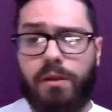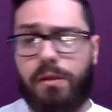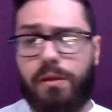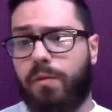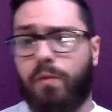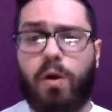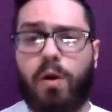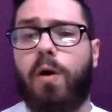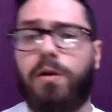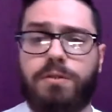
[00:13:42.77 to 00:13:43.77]
it
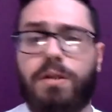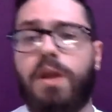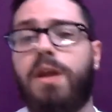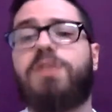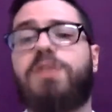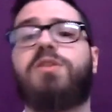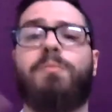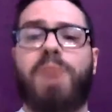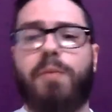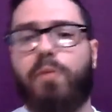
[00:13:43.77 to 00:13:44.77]
recalls
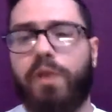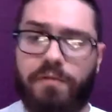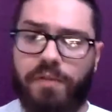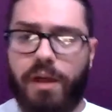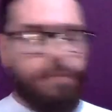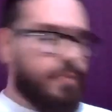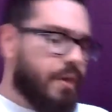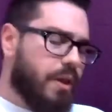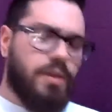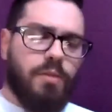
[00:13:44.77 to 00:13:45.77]
some memory of them,
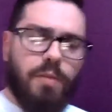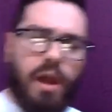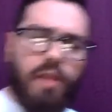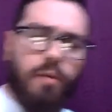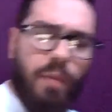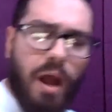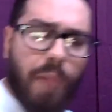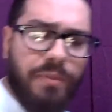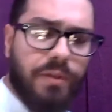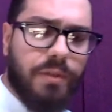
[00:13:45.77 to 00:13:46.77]
and you buy them a
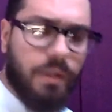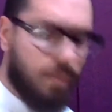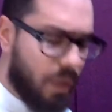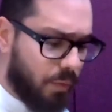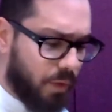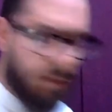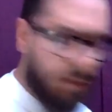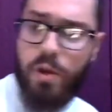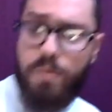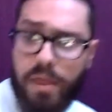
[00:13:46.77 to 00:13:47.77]
pop to commemorate it,
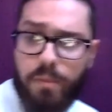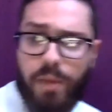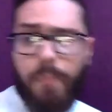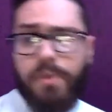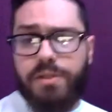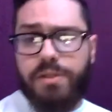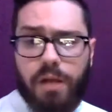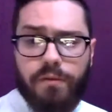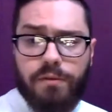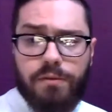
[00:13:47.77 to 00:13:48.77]
or you buy the pop as
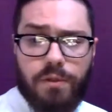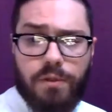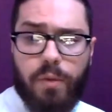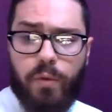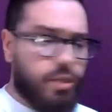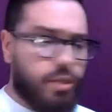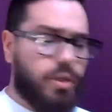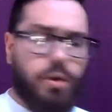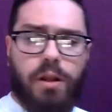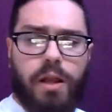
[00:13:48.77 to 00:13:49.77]
kind of a commemoration
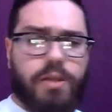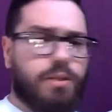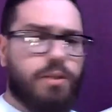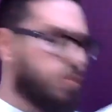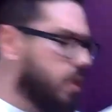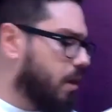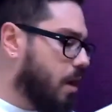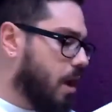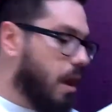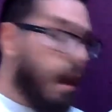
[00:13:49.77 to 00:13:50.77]
in your collection as well.
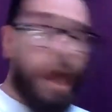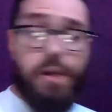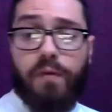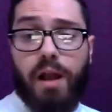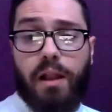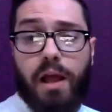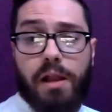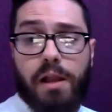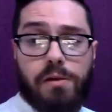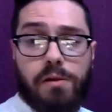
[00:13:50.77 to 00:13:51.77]
I know I've got a
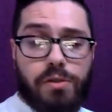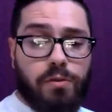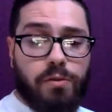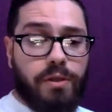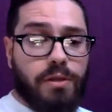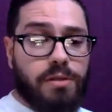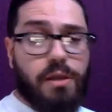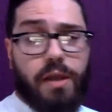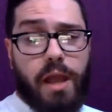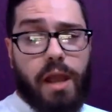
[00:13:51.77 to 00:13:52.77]
lot of those too, because it's
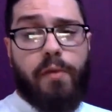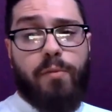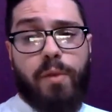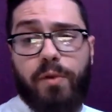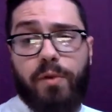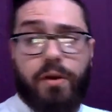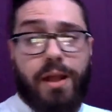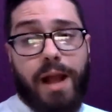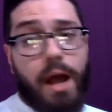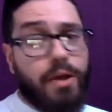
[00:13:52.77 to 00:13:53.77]
like, hey, I remember,
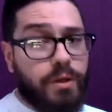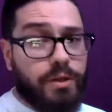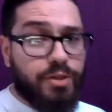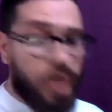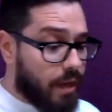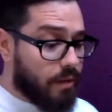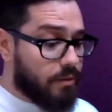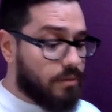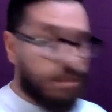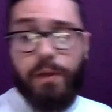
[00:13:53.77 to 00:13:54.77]
like Andre the Giant.
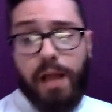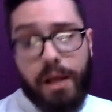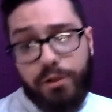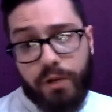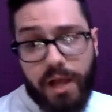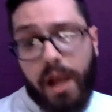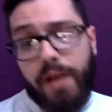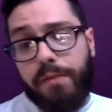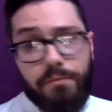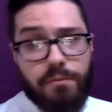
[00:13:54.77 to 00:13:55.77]
It's like, well, Andre
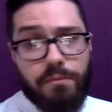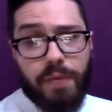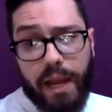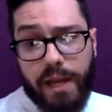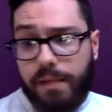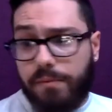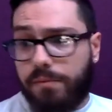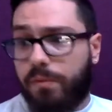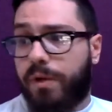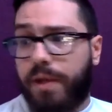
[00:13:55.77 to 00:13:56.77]
died in
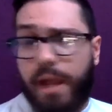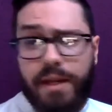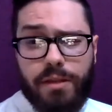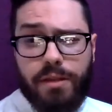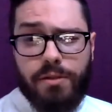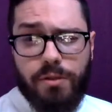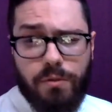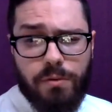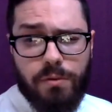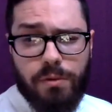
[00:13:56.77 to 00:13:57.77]

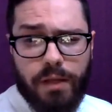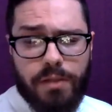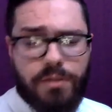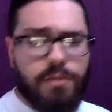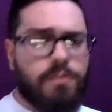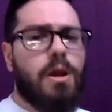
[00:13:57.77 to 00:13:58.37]
92,